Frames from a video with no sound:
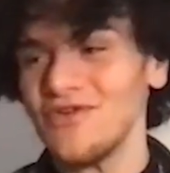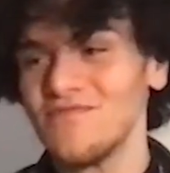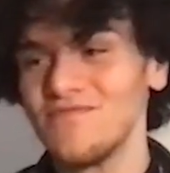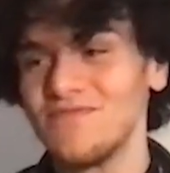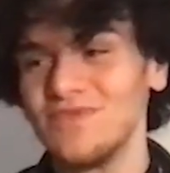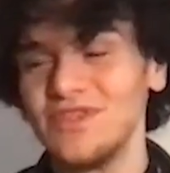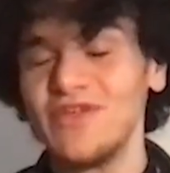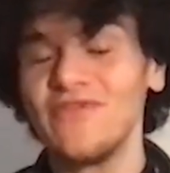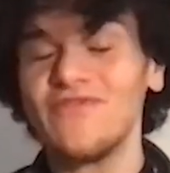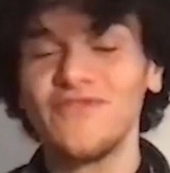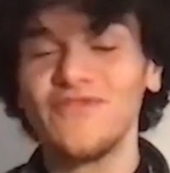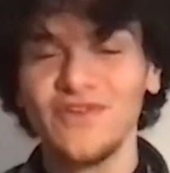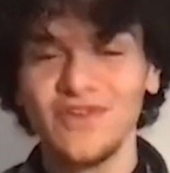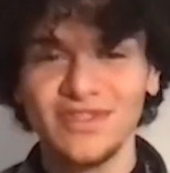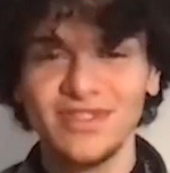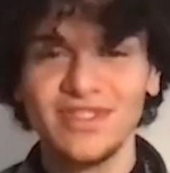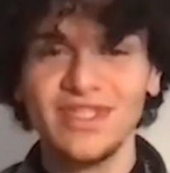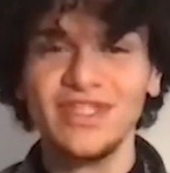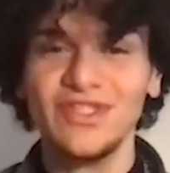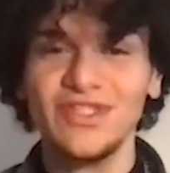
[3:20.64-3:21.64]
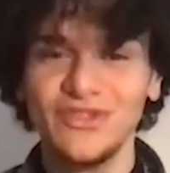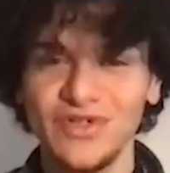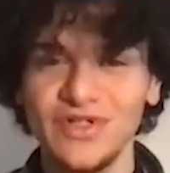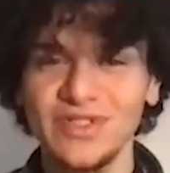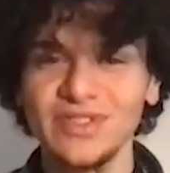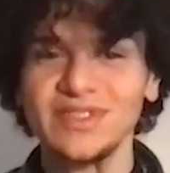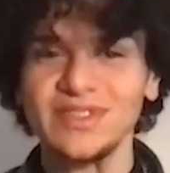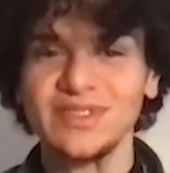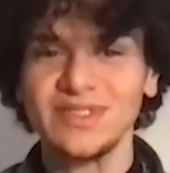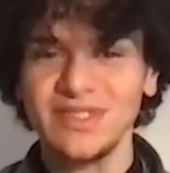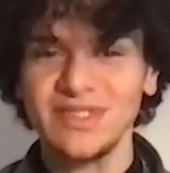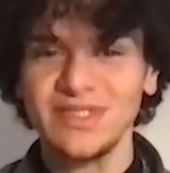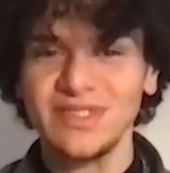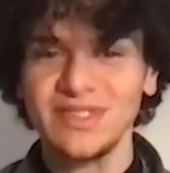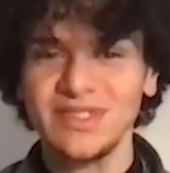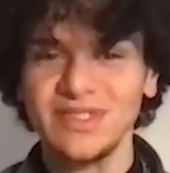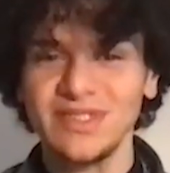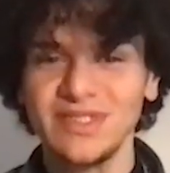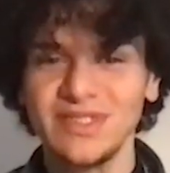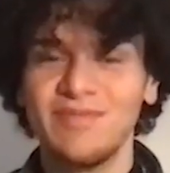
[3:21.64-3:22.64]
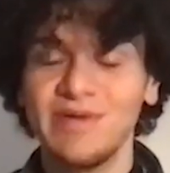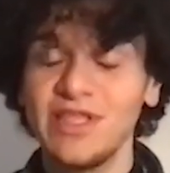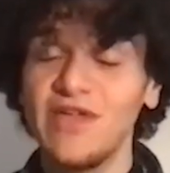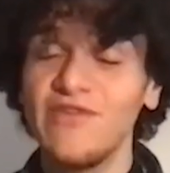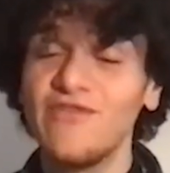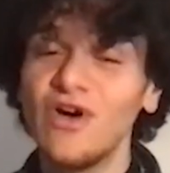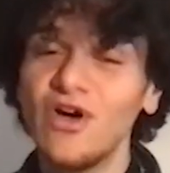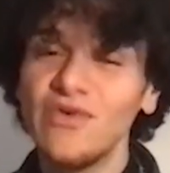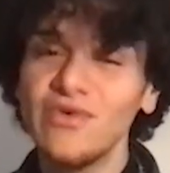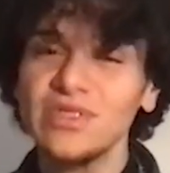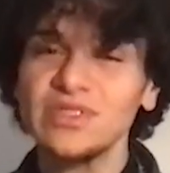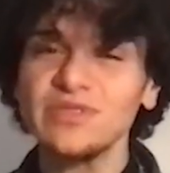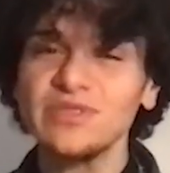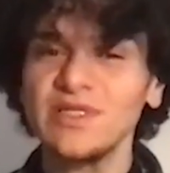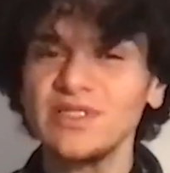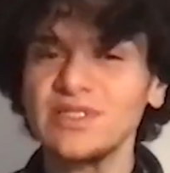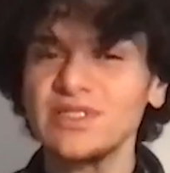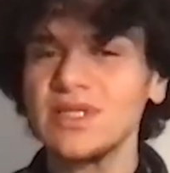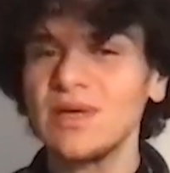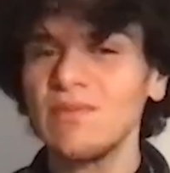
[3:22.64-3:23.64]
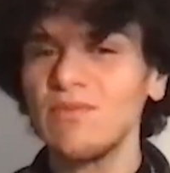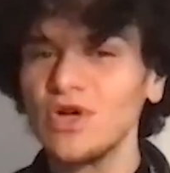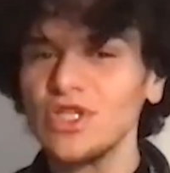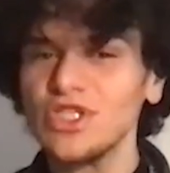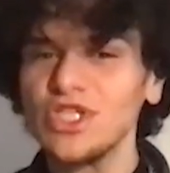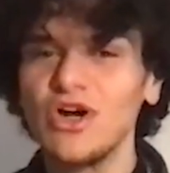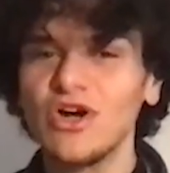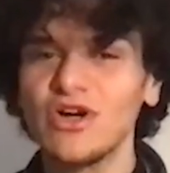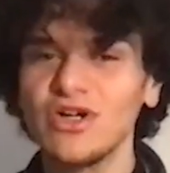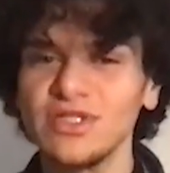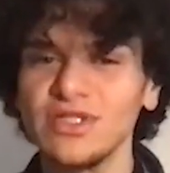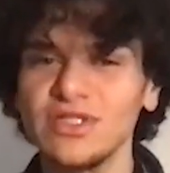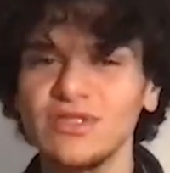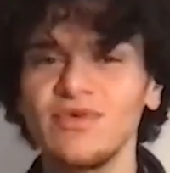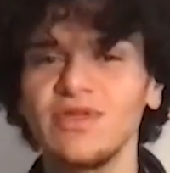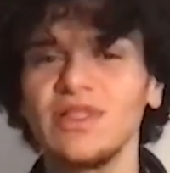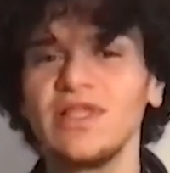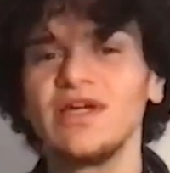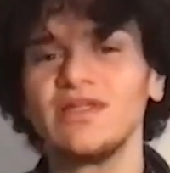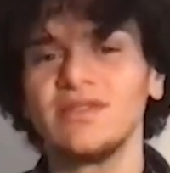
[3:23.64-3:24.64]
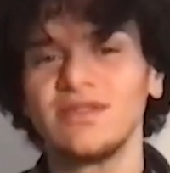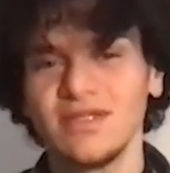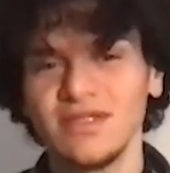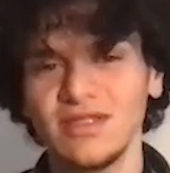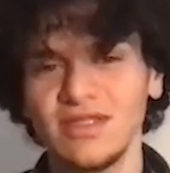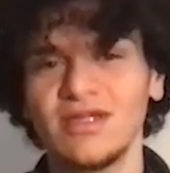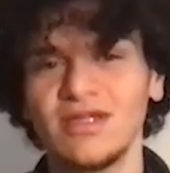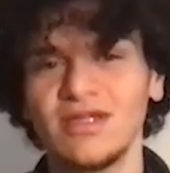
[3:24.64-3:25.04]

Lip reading: different interests, but they've always been somewhat arts related.